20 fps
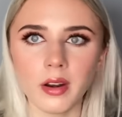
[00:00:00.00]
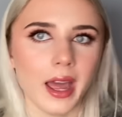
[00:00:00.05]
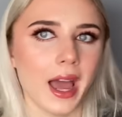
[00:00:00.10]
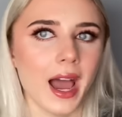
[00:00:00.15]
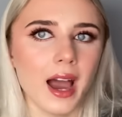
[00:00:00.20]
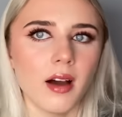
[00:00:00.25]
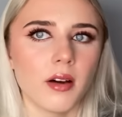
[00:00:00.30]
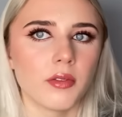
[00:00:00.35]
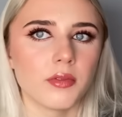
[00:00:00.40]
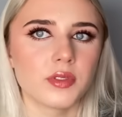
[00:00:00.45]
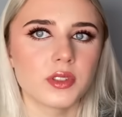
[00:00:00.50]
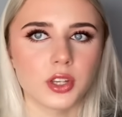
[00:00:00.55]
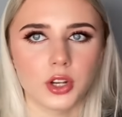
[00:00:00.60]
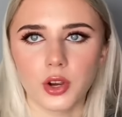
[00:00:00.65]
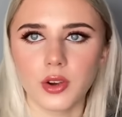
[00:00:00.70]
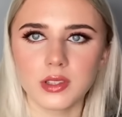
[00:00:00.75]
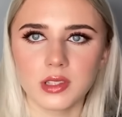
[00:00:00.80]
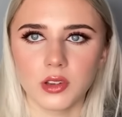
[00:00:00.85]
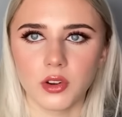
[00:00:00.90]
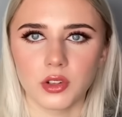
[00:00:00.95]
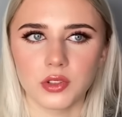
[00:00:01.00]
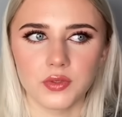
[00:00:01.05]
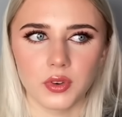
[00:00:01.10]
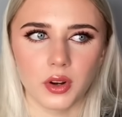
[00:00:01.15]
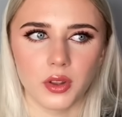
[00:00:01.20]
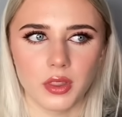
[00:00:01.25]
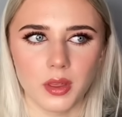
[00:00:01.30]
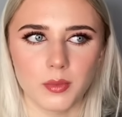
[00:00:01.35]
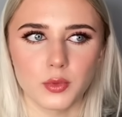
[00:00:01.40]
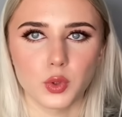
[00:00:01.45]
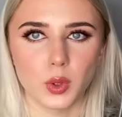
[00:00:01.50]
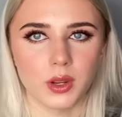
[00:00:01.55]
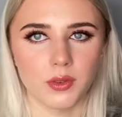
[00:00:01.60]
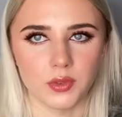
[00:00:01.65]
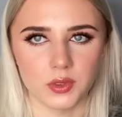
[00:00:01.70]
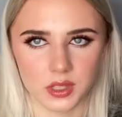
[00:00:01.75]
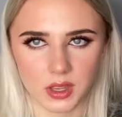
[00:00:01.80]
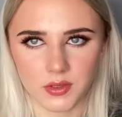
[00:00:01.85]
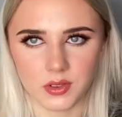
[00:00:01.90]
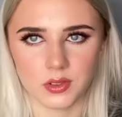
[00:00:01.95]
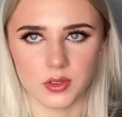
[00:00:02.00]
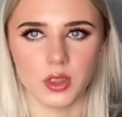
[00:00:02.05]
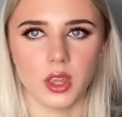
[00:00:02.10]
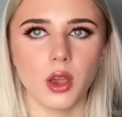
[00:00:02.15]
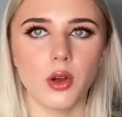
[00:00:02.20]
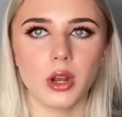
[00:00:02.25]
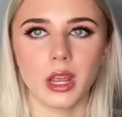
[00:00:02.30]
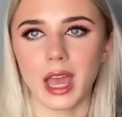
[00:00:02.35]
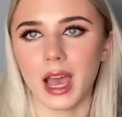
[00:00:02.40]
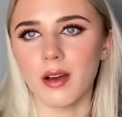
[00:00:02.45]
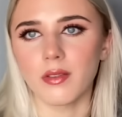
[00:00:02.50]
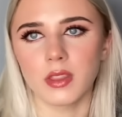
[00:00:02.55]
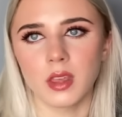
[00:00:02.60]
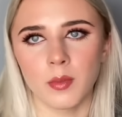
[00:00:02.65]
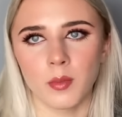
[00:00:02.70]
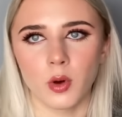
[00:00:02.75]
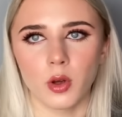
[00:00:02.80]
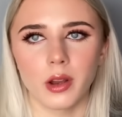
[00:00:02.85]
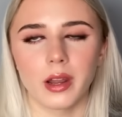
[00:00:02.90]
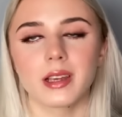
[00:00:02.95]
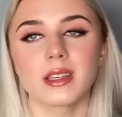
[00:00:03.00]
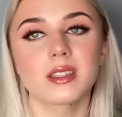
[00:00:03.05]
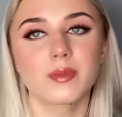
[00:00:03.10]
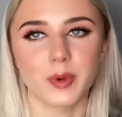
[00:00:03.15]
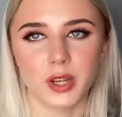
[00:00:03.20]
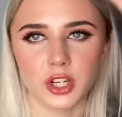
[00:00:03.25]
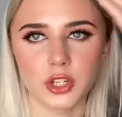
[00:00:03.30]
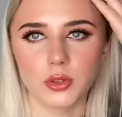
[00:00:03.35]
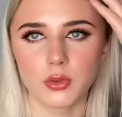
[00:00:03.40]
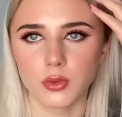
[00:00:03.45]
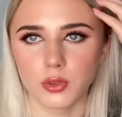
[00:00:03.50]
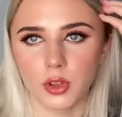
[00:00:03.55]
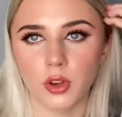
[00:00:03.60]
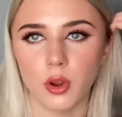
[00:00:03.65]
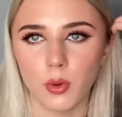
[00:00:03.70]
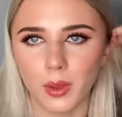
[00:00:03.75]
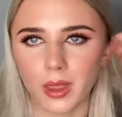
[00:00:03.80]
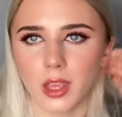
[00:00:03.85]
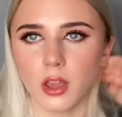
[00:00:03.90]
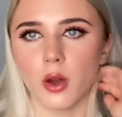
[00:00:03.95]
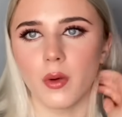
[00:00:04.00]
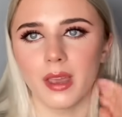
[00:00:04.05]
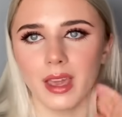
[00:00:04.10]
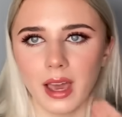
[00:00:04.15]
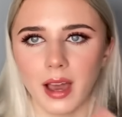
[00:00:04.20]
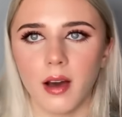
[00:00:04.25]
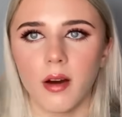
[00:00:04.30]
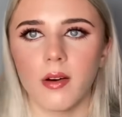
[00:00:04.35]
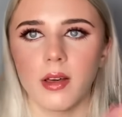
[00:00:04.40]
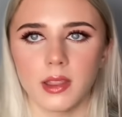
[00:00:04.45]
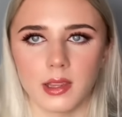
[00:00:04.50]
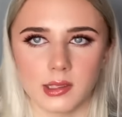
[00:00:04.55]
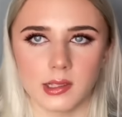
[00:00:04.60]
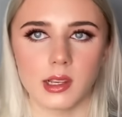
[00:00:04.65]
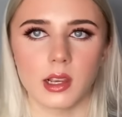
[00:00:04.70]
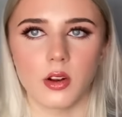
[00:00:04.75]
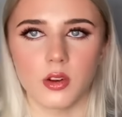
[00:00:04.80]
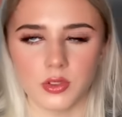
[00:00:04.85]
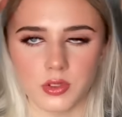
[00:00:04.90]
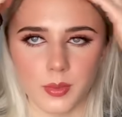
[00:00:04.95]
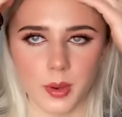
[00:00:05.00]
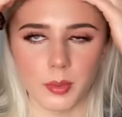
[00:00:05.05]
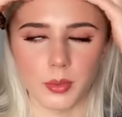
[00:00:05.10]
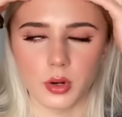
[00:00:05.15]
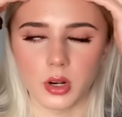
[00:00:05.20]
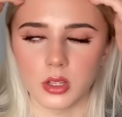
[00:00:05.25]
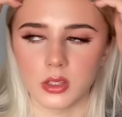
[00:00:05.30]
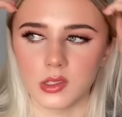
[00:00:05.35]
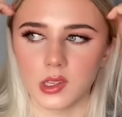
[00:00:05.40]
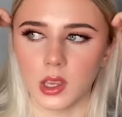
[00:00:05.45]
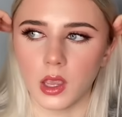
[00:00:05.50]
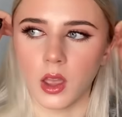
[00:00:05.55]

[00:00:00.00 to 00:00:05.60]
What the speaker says: have security guards follow them 24/7, so they only have them on like special, you know, when they're going out and there's like lots of paparazzi.